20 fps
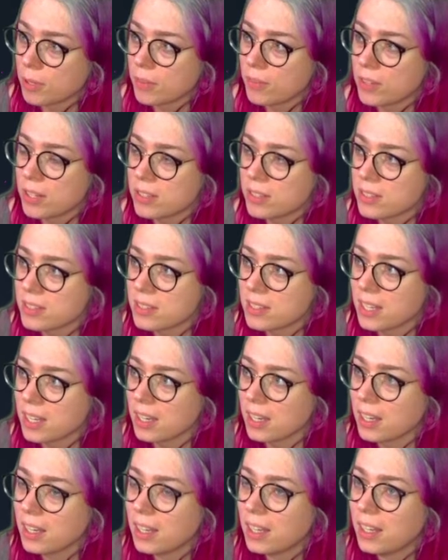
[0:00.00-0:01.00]
But if they just
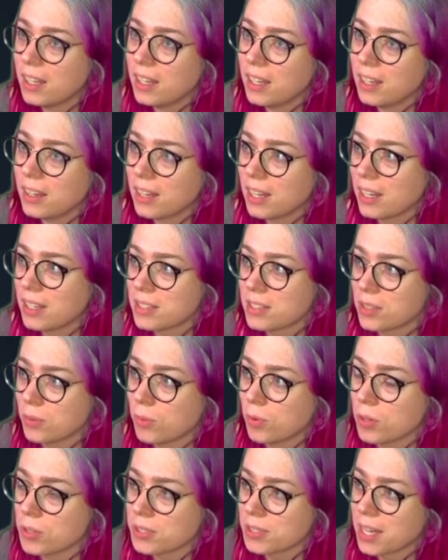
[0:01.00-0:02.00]
think that it's the
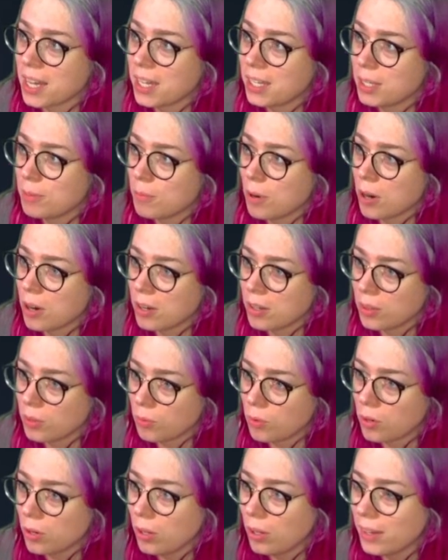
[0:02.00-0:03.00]
worst candy bar in the
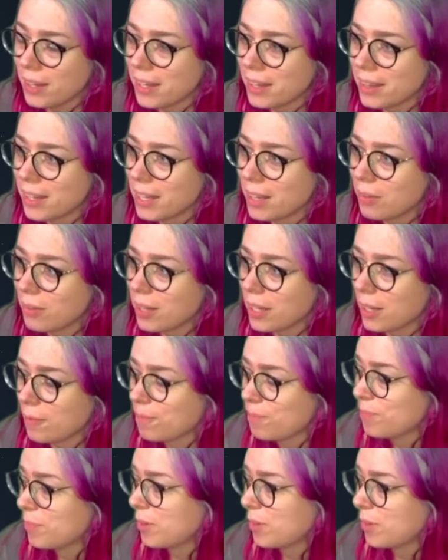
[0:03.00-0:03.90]
world, and they, like,